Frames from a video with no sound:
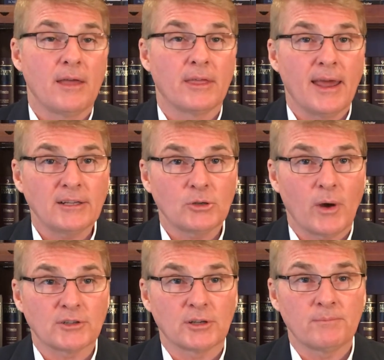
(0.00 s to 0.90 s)
The next
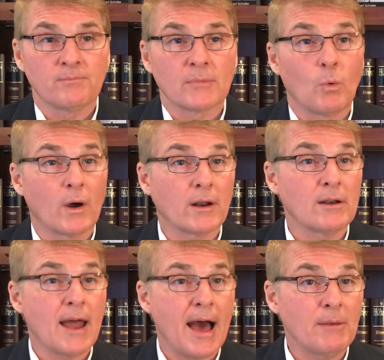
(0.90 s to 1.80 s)
question: what are
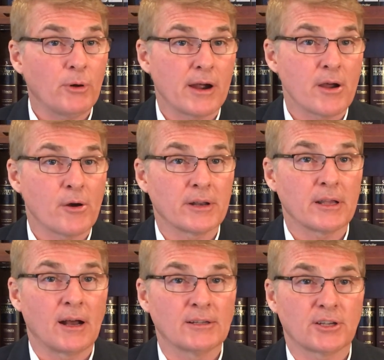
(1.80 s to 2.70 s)

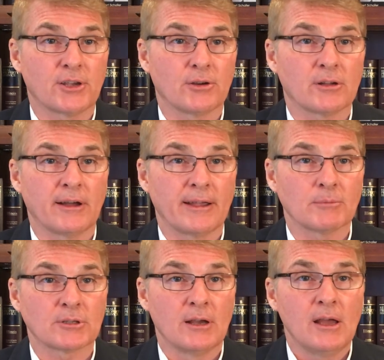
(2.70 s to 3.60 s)
non-priority unsecured
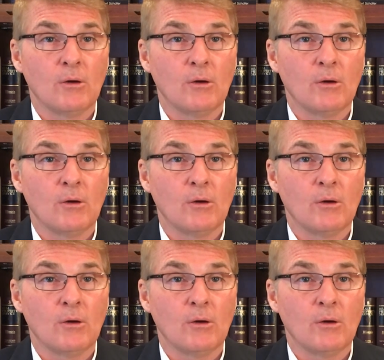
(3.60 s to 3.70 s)
claims?